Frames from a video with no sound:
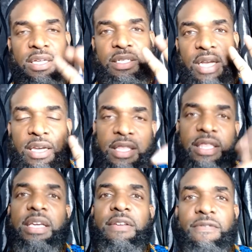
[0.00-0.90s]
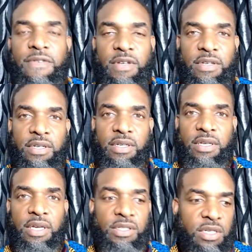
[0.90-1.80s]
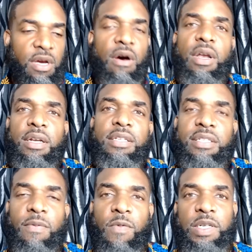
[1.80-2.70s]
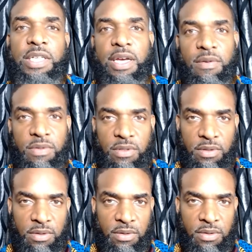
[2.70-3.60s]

It's like the thief has gone into someone's house,